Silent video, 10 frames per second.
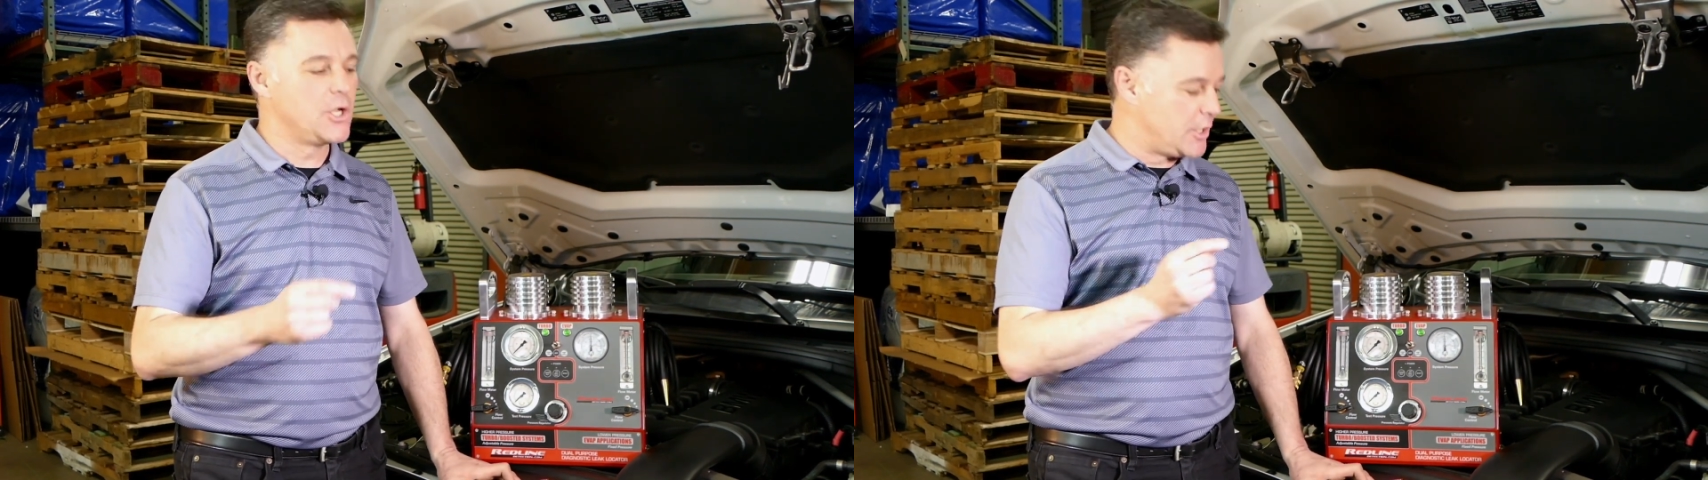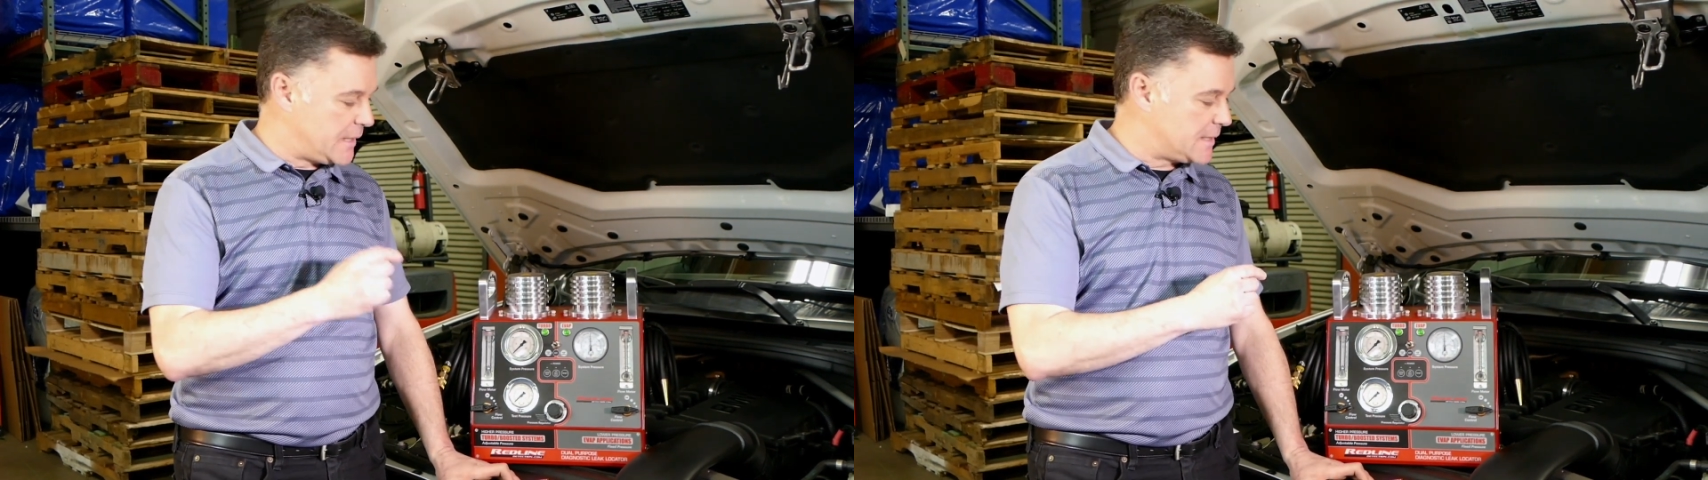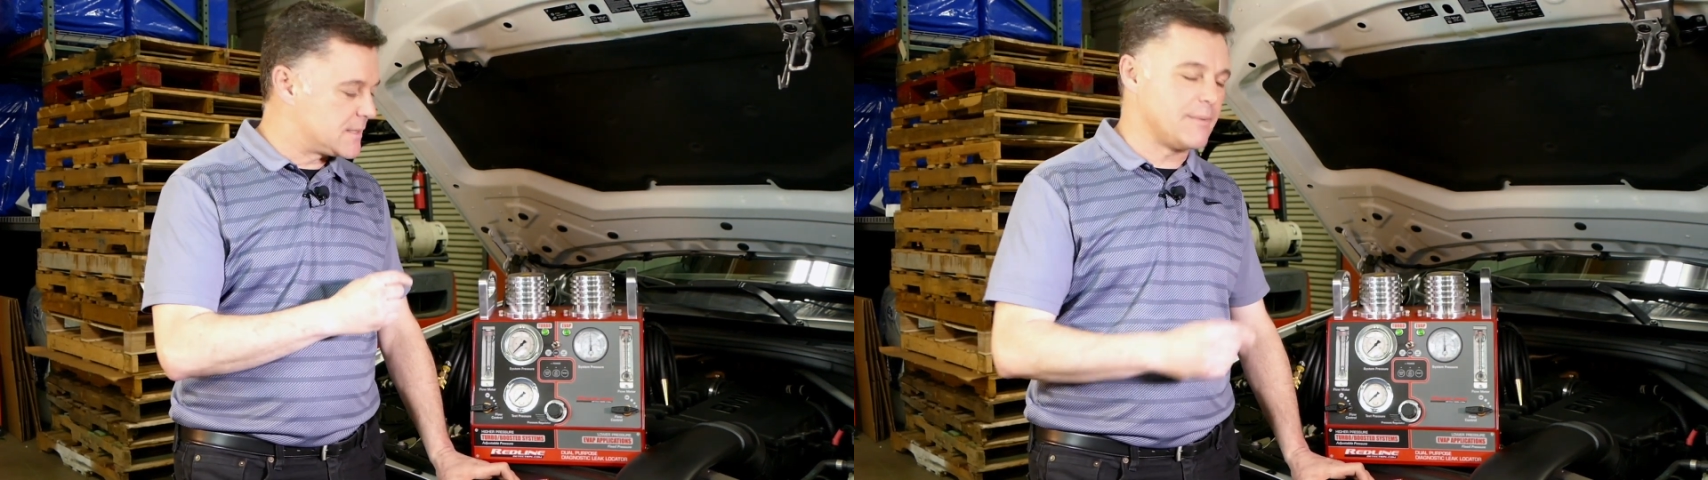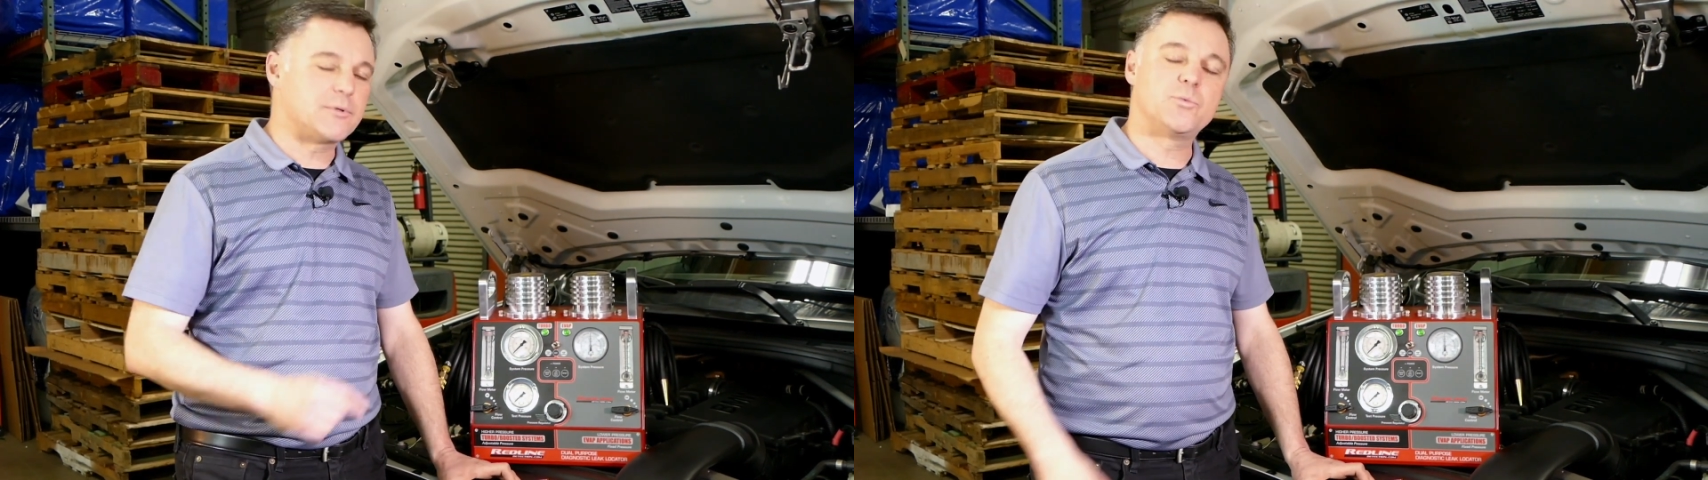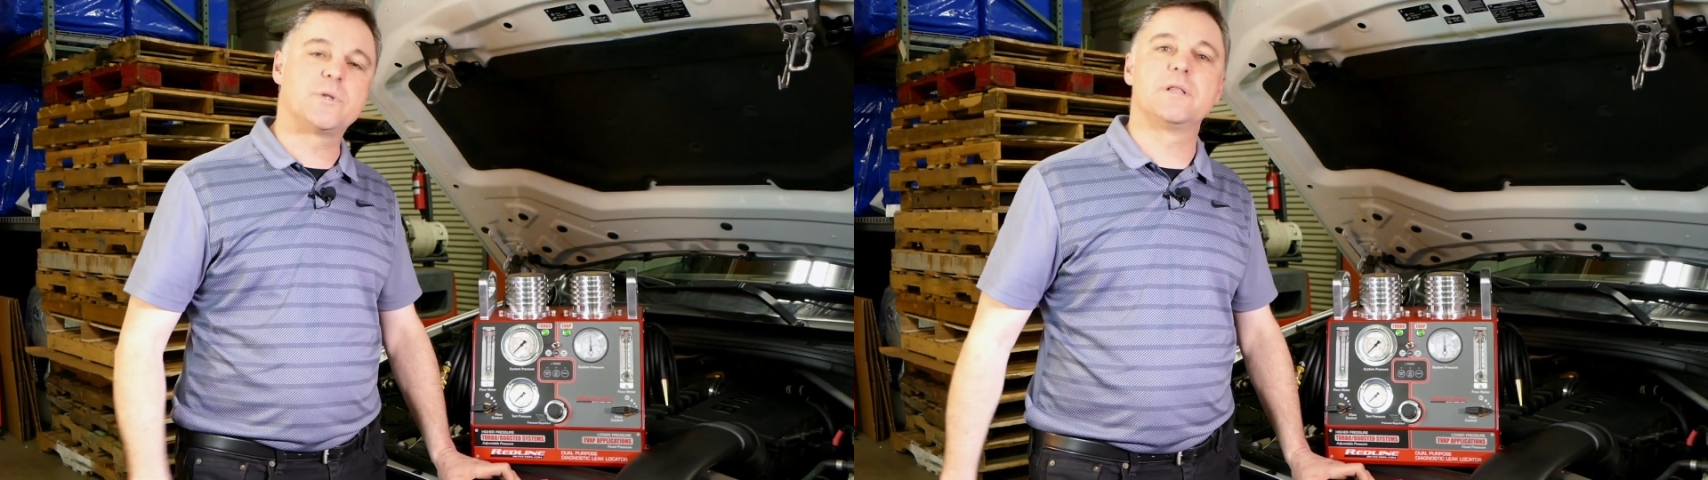you need
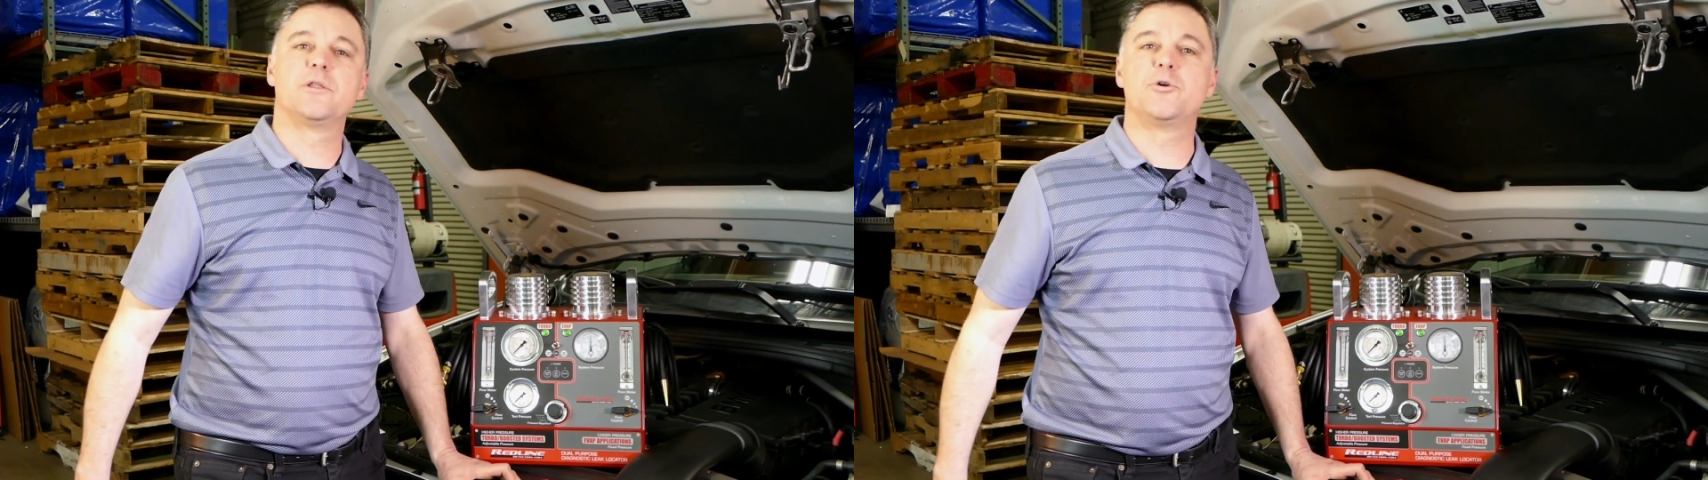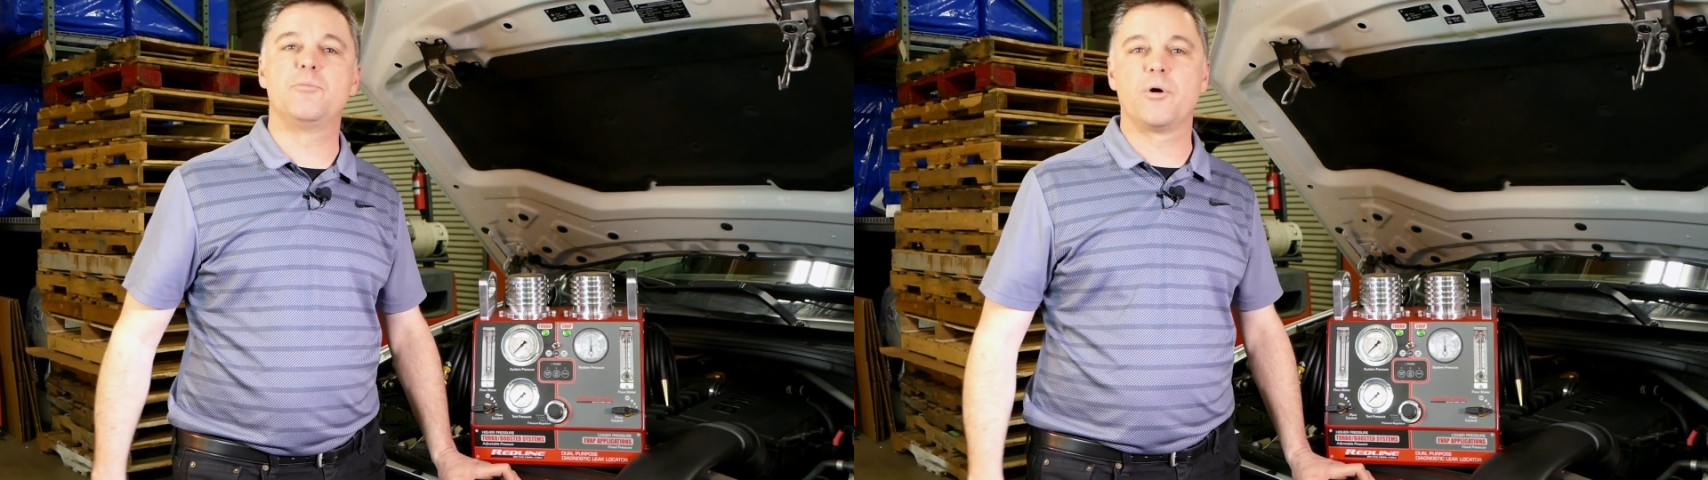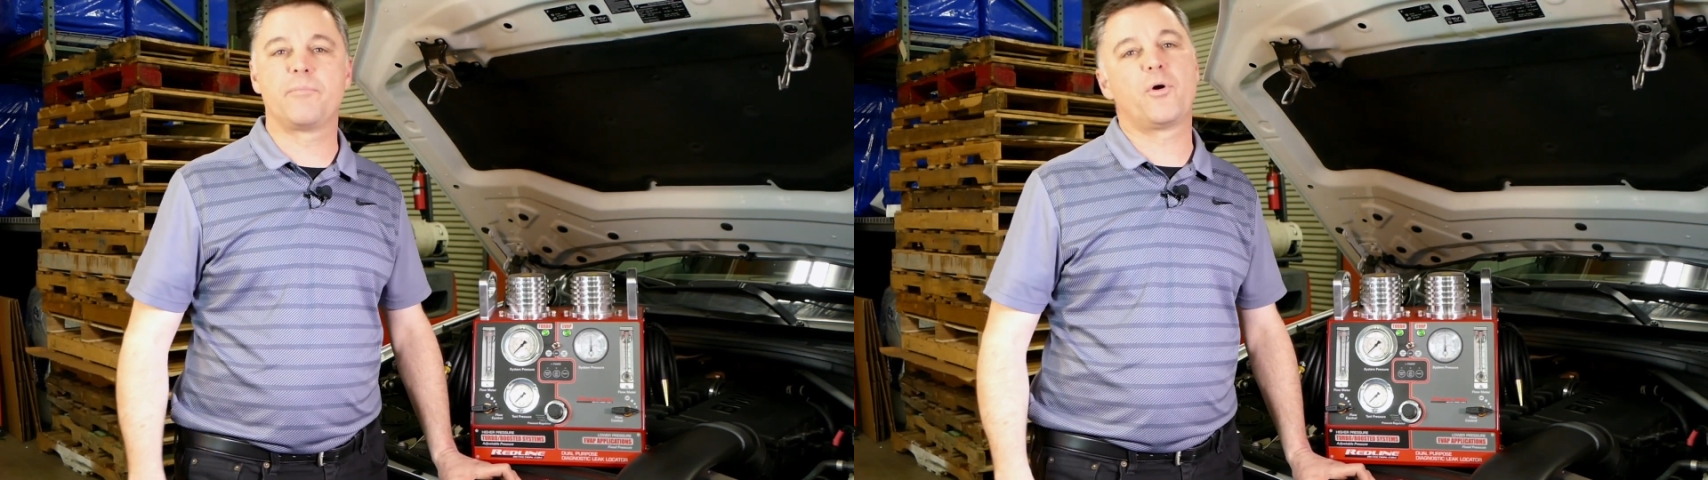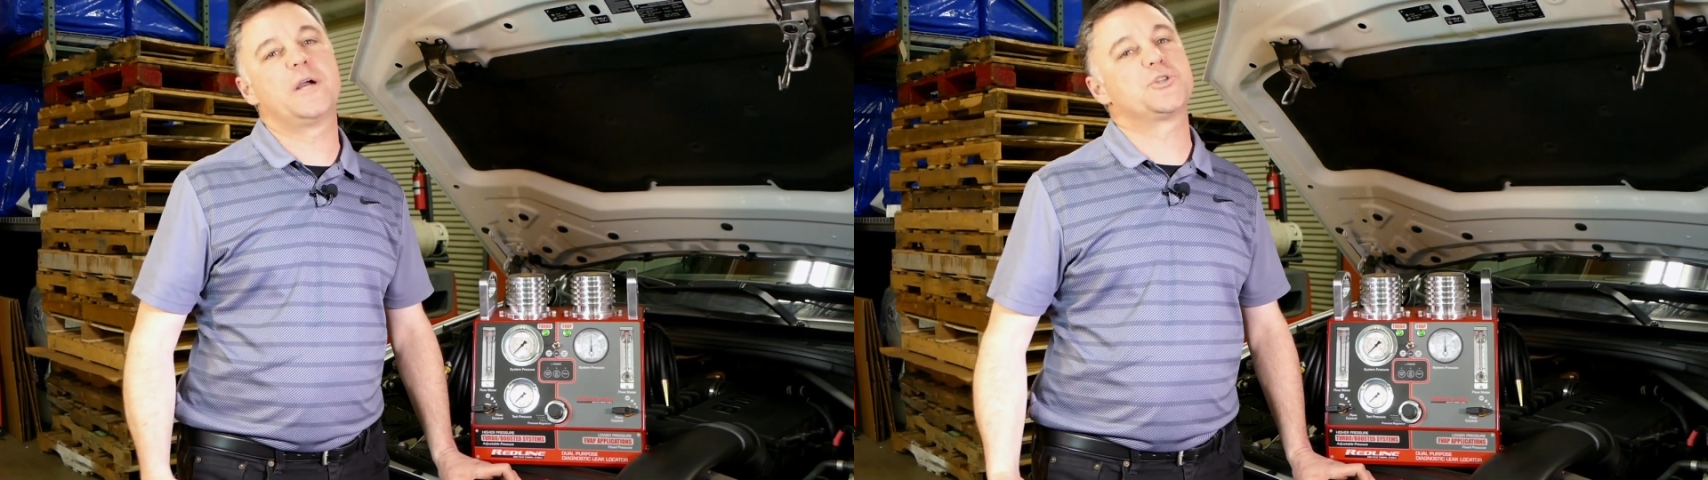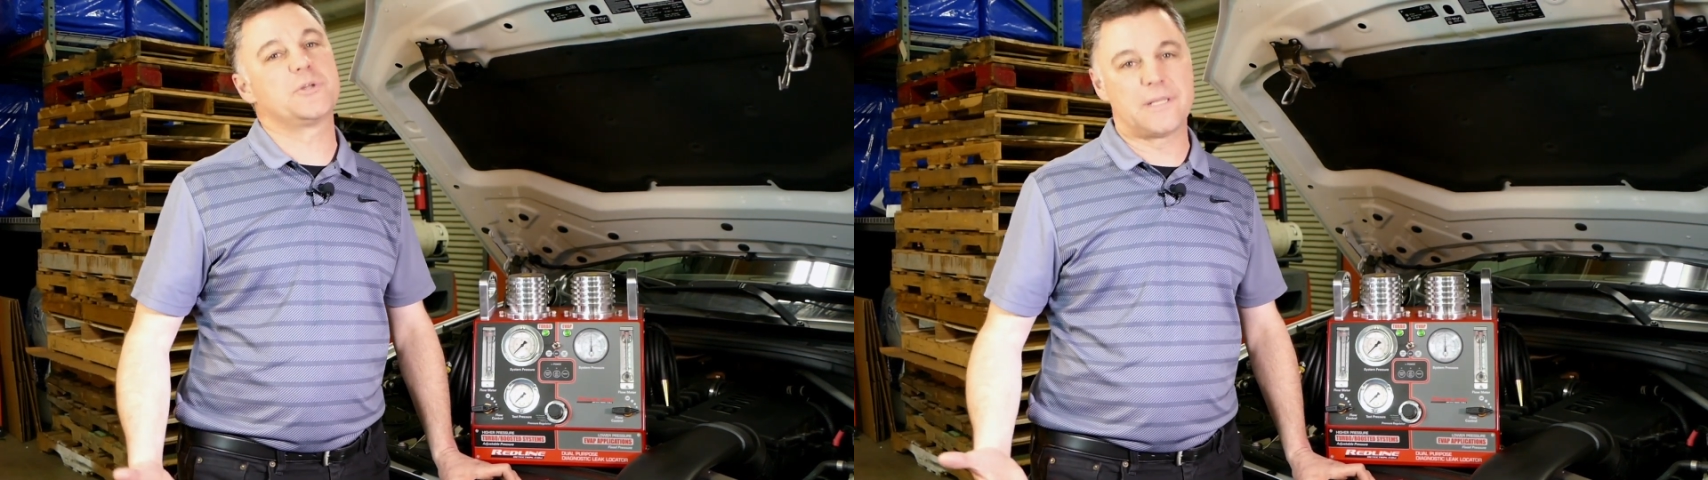something with a little more pressure